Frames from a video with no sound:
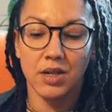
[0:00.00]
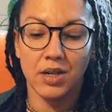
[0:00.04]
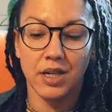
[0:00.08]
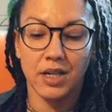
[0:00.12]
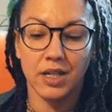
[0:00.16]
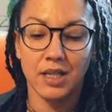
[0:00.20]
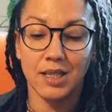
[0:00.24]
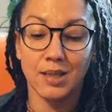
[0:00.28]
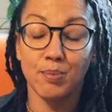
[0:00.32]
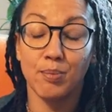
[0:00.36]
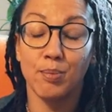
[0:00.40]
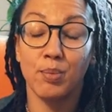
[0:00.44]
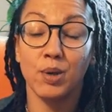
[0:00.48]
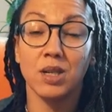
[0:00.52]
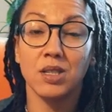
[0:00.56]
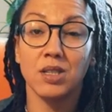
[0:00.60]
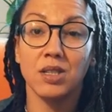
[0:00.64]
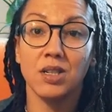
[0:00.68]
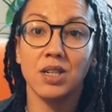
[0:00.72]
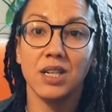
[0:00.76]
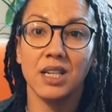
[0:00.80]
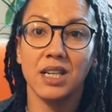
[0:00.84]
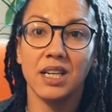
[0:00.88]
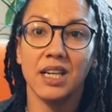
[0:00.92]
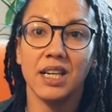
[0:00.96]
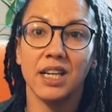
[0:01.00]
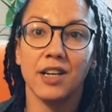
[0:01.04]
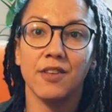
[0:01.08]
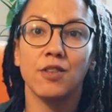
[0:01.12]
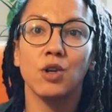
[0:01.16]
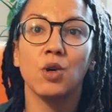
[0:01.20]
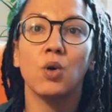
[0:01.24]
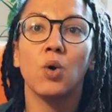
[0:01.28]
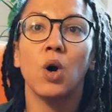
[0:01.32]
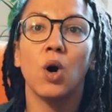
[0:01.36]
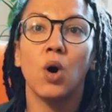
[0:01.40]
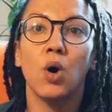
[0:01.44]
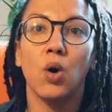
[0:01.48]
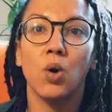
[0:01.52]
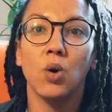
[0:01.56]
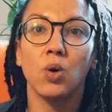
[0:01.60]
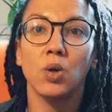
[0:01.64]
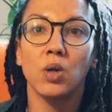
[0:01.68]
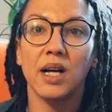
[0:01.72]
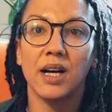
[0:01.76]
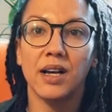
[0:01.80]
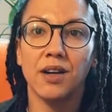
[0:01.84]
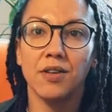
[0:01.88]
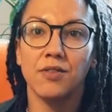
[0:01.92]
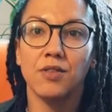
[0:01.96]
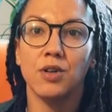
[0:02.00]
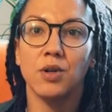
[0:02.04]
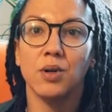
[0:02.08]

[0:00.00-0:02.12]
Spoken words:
is books are going to give you a whole lot of